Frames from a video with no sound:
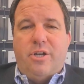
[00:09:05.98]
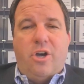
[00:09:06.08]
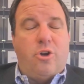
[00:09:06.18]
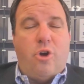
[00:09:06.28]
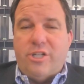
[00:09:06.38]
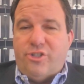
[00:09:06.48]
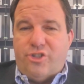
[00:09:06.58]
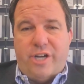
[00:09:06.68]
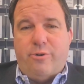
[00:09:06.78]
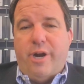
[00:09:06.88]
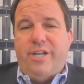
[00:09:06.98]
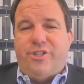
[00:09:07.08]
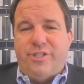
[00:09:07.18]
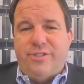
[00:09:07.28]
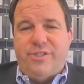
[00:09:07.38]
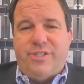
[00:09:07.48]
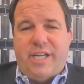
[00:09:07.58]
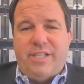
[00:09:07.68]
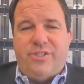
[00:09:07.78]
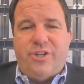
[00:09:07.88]
across generations.
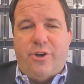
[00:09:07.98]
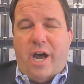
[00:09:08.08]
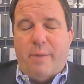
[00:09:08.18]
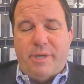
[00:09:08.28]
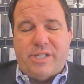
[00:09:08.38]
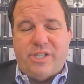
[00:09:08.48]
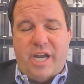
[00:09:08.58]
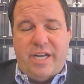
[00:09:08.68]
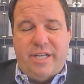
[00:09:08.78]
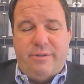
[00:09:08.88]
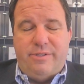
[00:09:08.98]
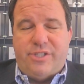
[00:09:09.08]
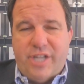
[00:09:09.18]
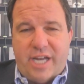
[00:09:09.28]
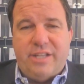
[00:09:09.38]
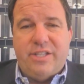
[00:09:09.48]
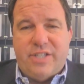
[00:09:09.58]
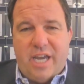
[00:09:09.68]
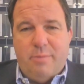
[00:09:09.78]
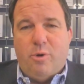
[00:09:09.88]
And so I'm excited setting the
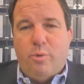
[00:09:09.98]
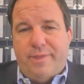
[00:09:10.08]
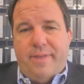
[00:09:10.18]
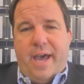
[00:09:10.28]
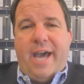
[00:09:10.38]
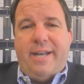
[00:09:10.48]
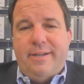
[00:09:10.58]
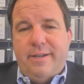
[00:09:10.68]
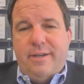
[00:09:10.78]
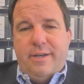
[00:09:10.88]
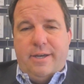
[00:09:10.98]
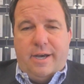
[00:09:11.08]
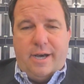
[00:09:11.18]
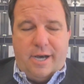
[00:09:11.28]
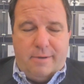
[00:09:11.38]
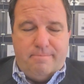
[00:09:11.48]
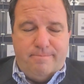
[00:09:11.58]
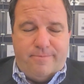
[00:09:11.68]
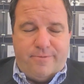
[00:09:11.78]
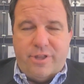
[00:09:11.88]
table with that
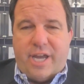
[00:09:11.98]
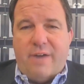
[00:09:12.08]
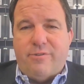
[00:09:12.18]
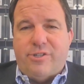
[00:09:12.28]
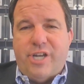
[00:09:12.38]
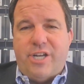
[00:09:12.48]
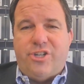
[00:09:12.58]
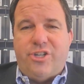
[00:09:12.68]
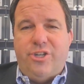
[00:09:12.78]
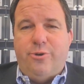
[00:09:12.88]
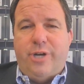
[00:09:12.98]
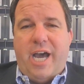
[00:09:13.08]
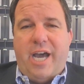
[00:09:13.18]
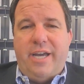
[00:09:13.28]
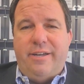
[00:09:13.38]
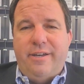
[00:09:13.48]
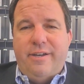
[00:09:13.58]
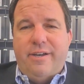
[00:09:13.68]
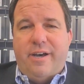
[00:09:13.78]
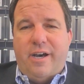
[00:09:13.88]
for the conversation you and I
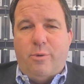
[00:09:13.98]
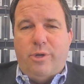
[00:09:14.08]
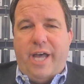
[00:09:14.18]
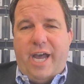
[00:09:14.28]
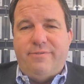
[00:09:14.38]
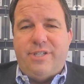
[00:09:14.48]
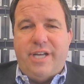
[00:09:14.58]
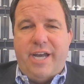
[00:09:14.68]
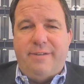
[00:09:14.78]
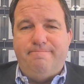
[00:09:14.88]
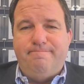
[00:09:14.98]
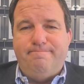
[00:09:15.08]
will have today.